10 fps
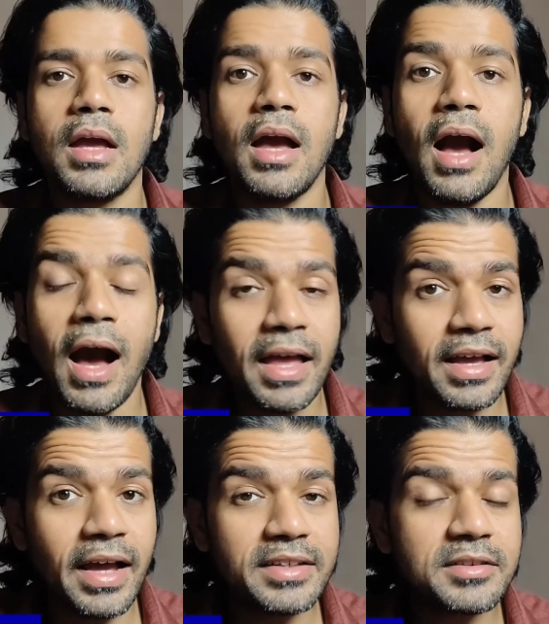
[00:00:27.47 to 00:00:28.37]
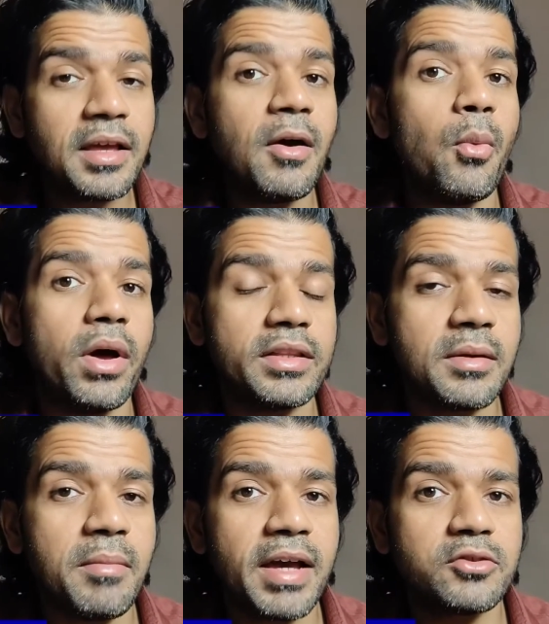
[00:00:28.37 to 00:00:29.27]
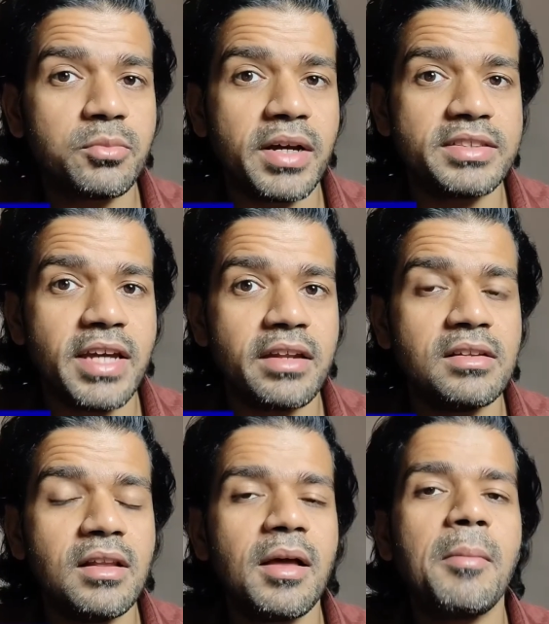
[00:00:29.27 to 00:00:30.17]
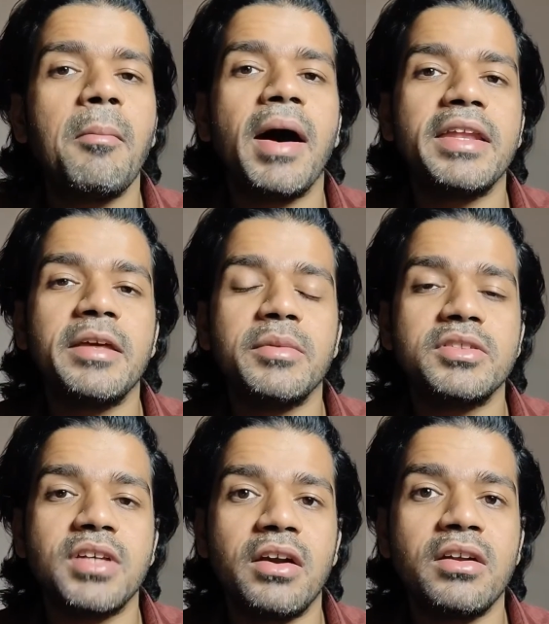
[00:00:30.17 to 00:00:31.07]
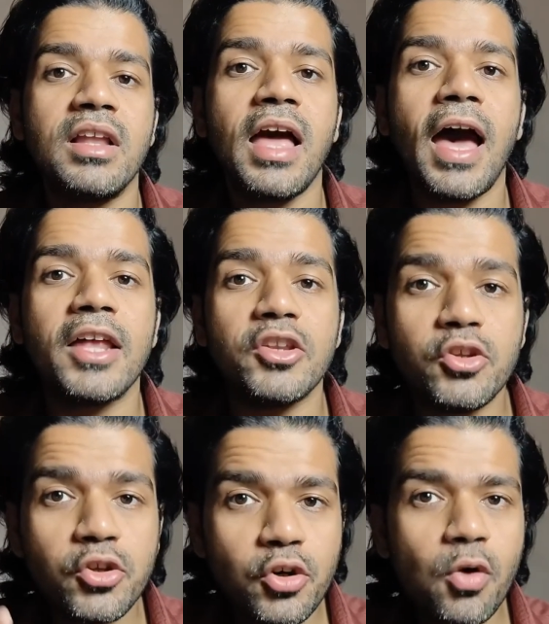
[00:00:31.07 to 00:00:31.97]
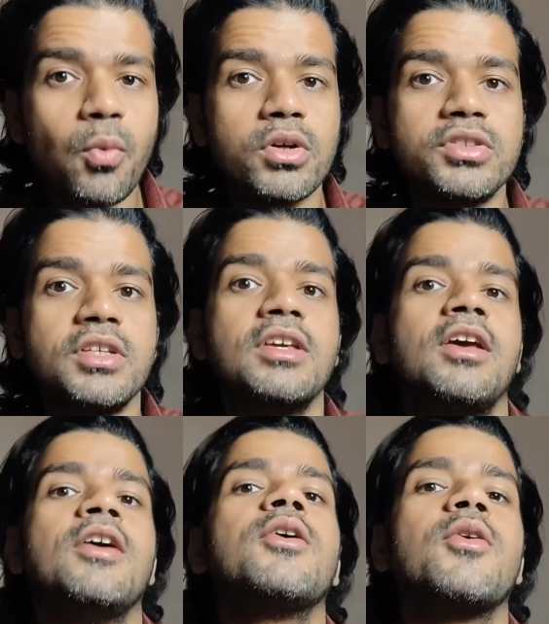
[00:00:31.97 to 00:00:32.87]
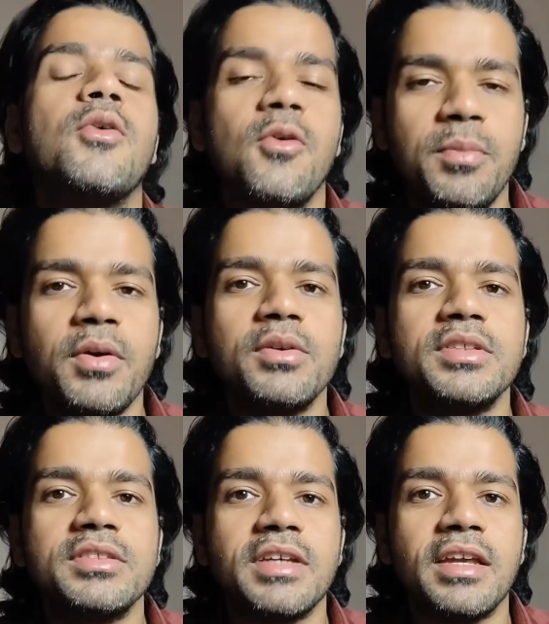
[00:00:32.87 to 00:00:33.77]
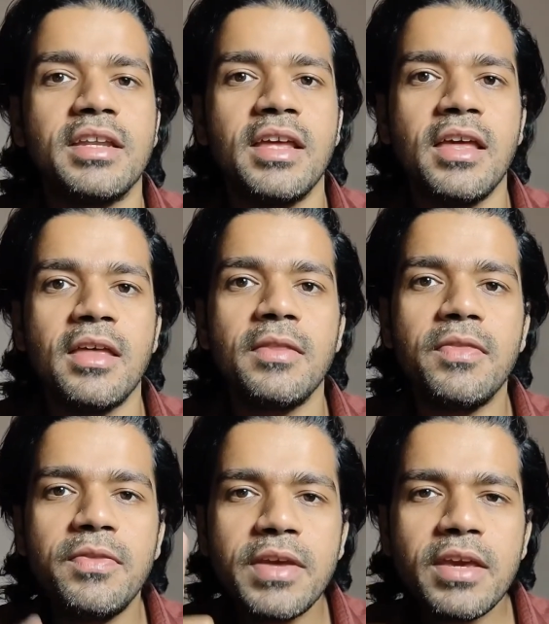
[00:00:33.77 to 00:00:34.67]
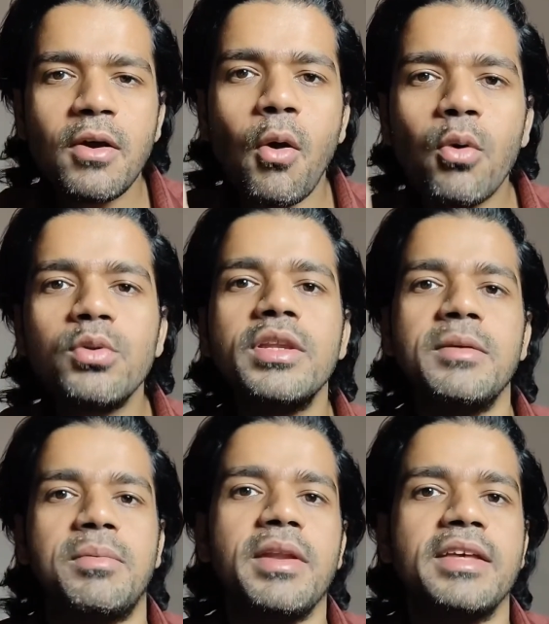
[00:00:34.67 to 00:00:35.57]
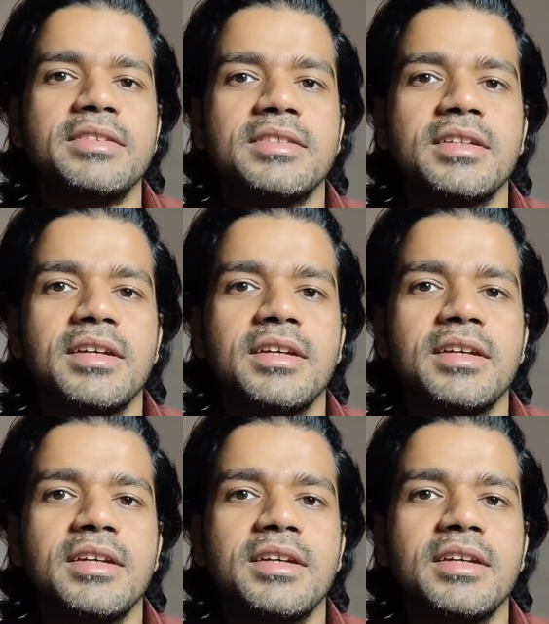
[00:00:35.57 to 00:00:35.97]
Hi guys, welcome back to my channel. My name is Daryl and you're watching GoBeyondesign, the only place